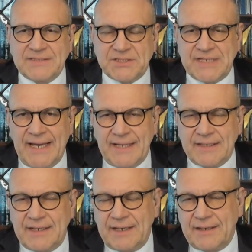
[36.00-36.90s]
as you
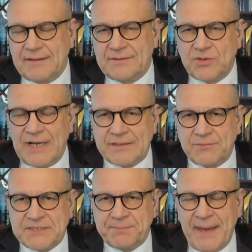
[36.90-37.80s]
said, together
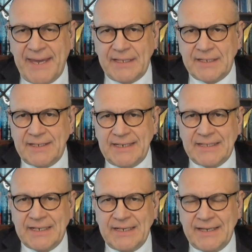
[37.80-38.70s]
with Spain,
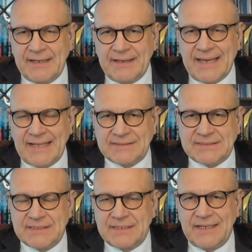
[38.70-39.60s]
Italy
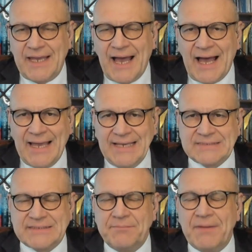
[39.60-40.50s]
gets the
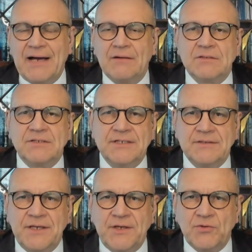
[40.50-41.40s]
highest amount
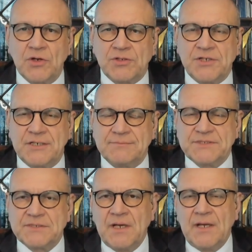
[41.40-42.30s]
in euro
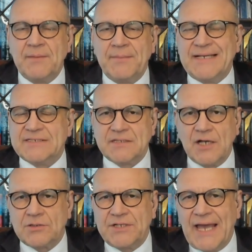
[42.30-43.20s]
terms, but it's
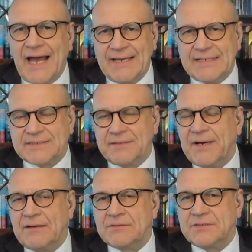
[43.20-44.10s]
not the highest
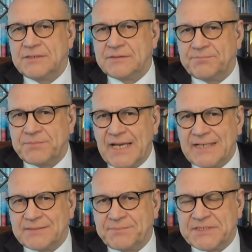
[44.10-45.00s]
amount in
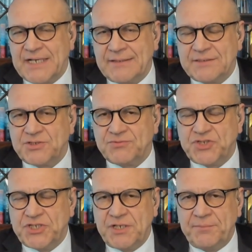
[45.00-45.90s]
as a percentage of
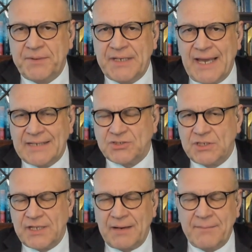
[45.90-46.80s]
GDP.
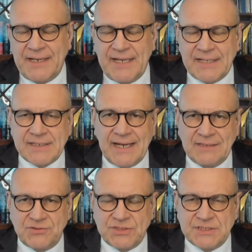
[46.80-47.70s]
Actually, there are many other
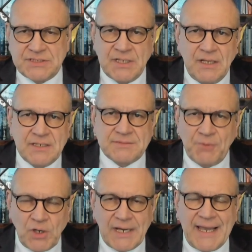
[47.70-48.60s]
countries,
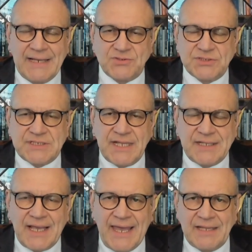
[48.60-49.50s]
smaller countries,
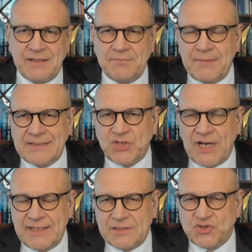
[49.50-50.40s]
that get a much
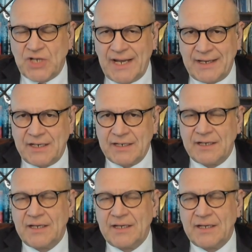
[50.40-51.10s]
higher chunk